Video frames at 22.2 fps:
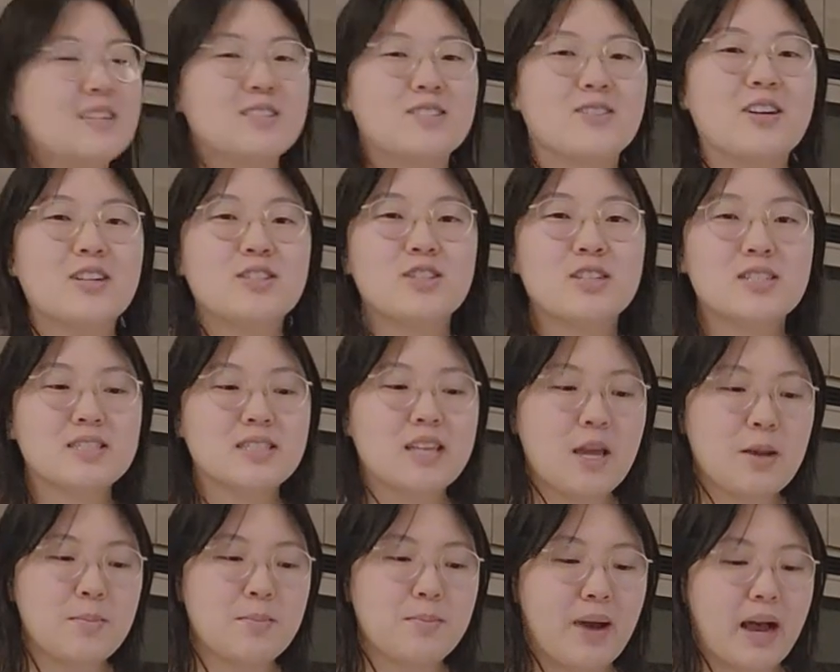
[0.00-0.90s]
So I just
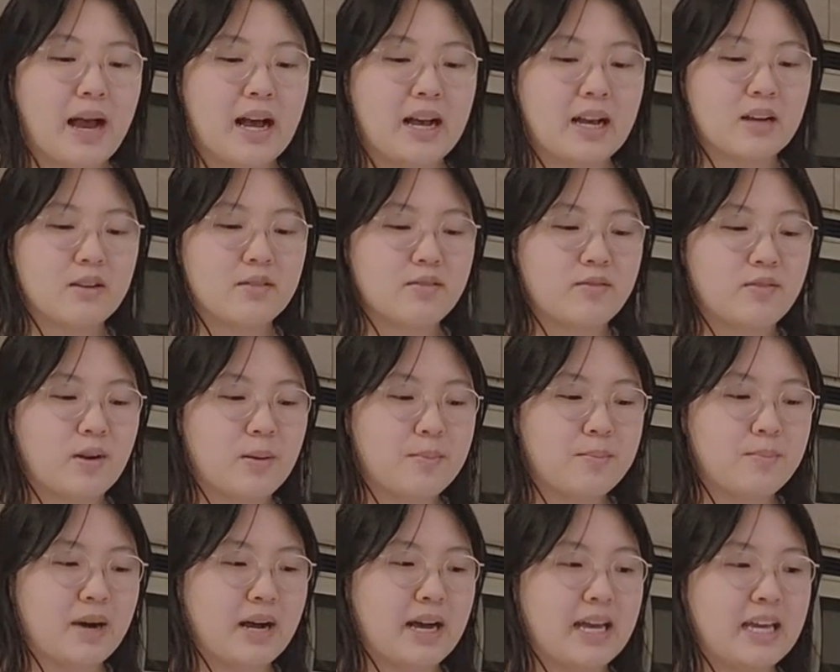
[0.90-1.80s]
came back
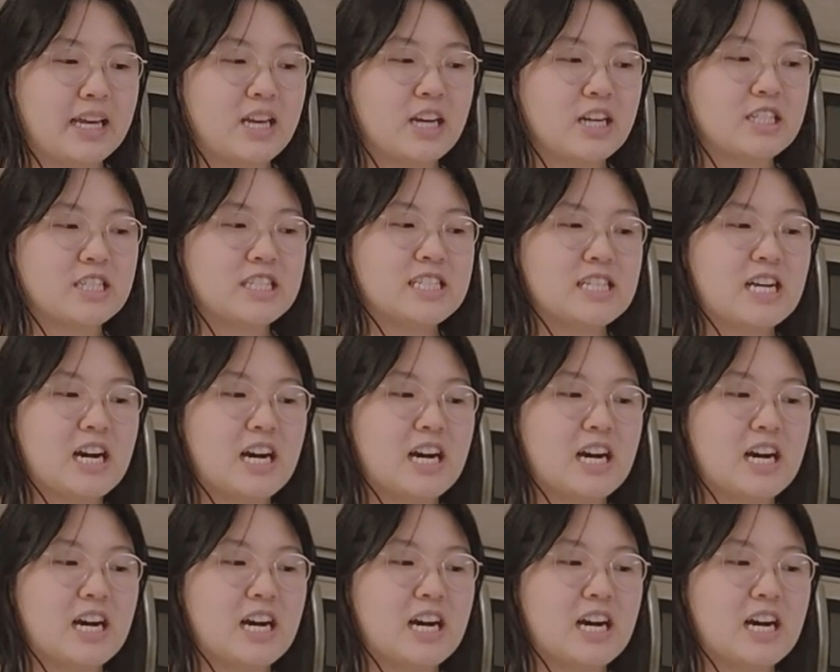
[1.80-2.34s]
from buying a